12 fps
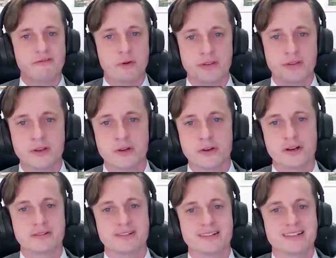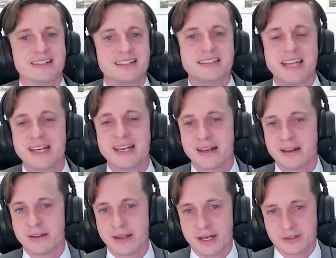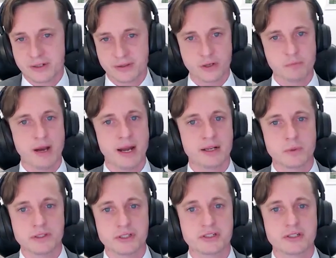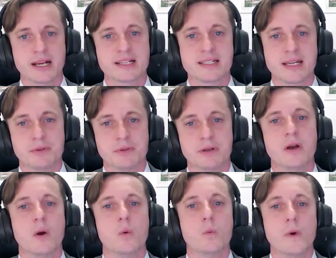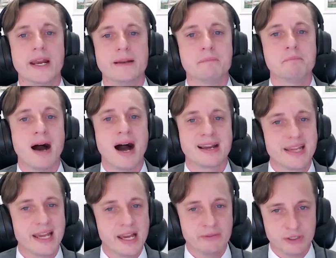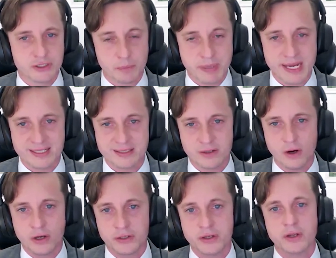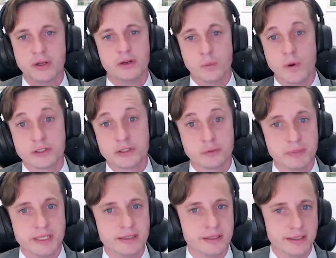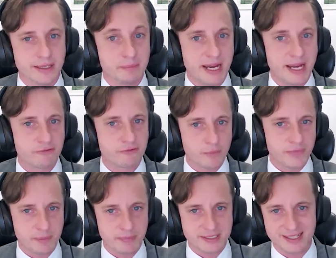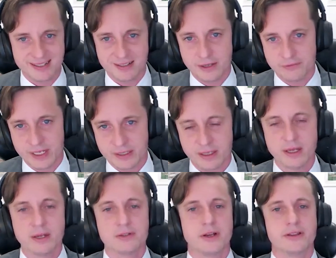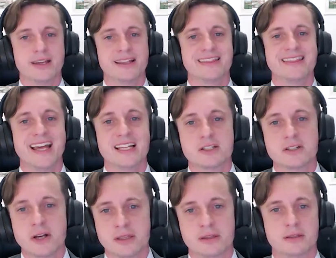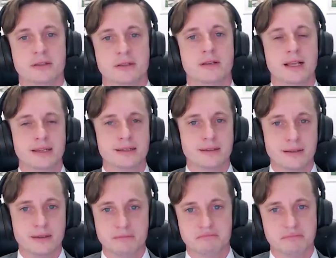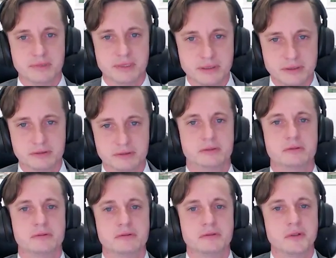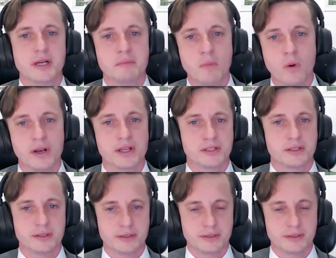for it, then you're not gaining anything extra. Then you might as well just accept the weighted market average opinion on what should be the impact from that particular event. So I think that's not the like you can more or less